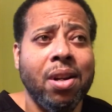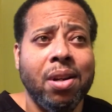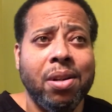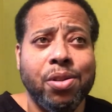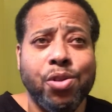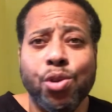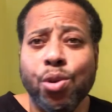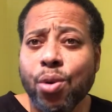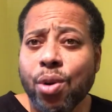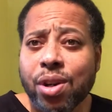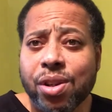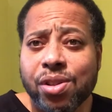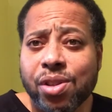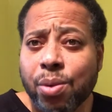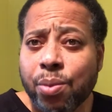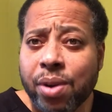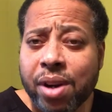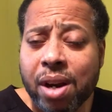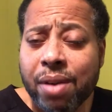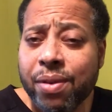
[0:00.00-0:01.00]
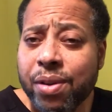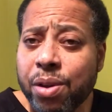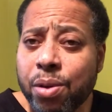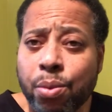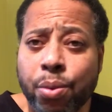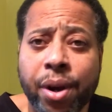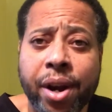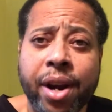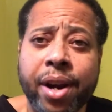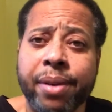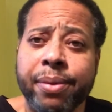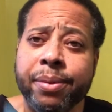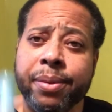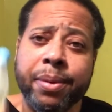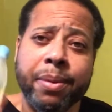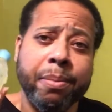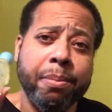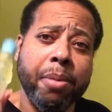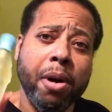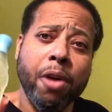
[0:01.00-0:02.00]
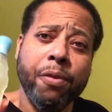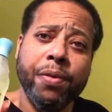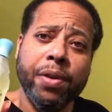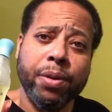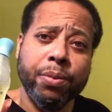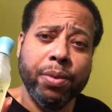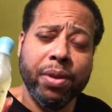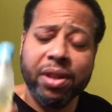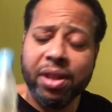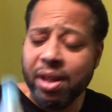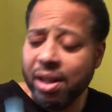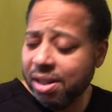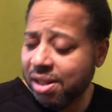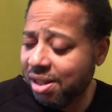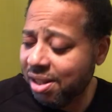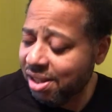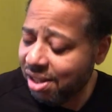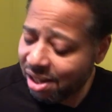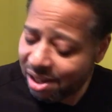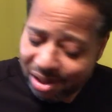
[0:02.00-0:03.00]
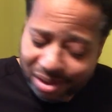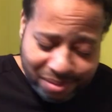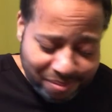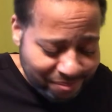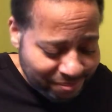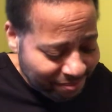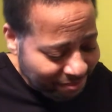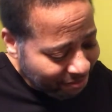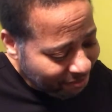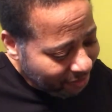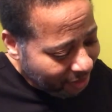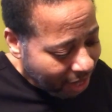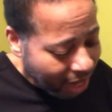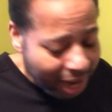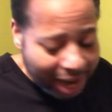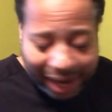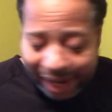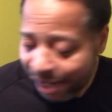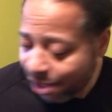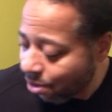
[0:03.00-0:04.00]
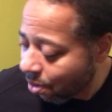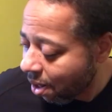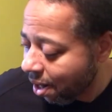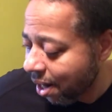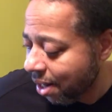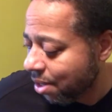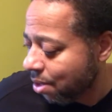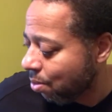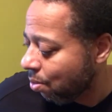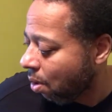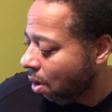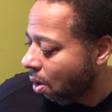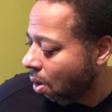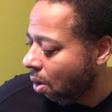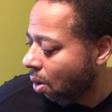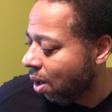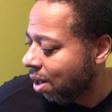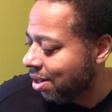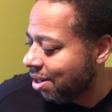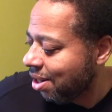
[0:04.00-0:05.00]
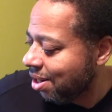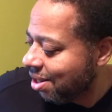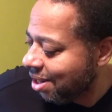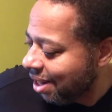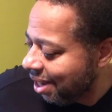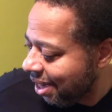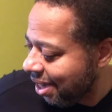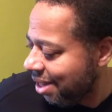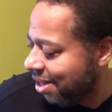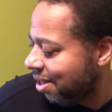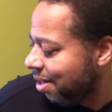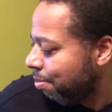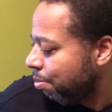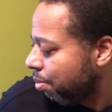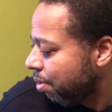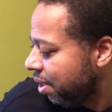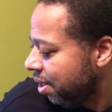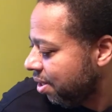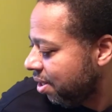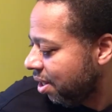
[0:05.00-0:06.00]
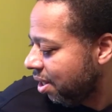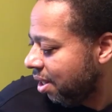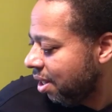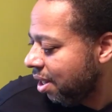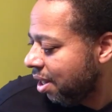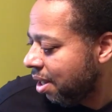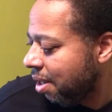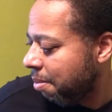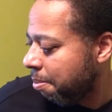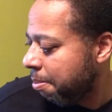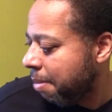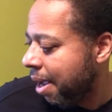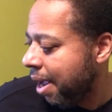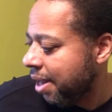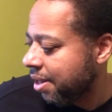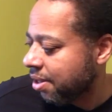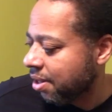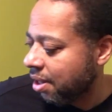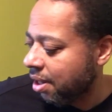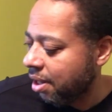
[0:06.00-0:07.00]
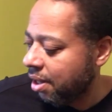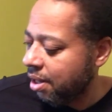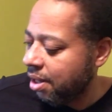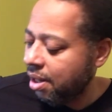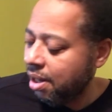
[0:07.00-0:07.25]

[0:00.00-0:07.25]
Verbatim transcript: Jordans or whatever you wear, perfect with this. Just now I ain't trying too hard, just easy breezy, masculine.